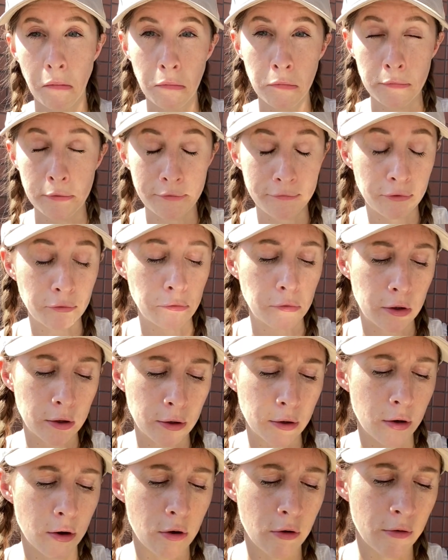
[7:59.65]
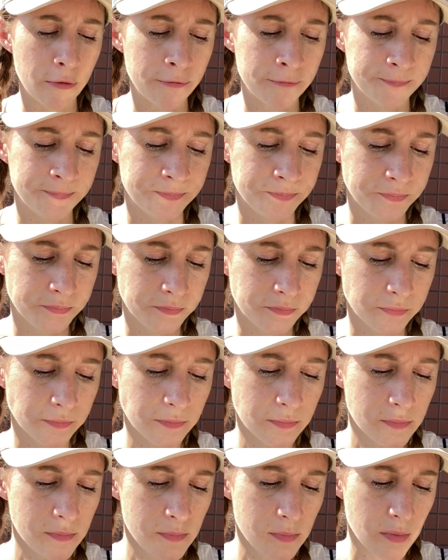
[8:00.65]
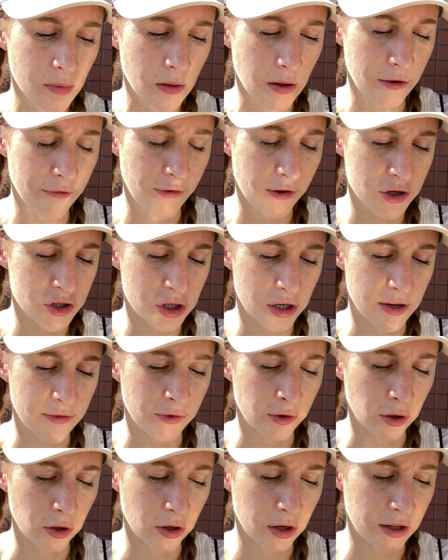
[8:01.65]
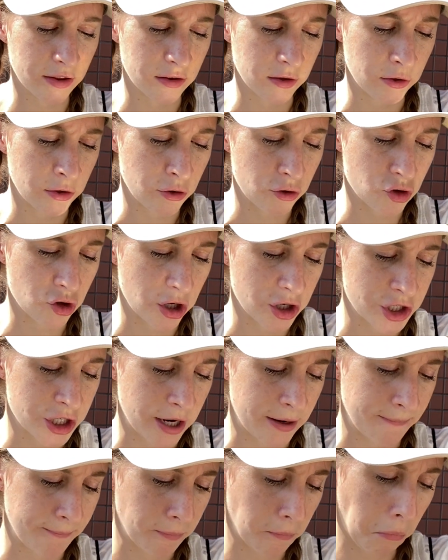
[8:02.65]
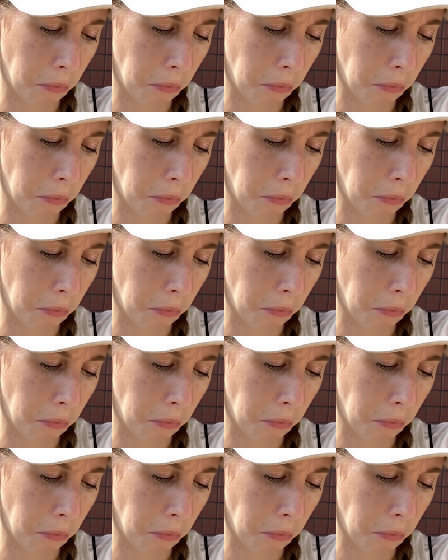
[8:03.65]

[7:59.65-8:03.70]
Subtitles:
don't even want to know if I should even look at the nutrition.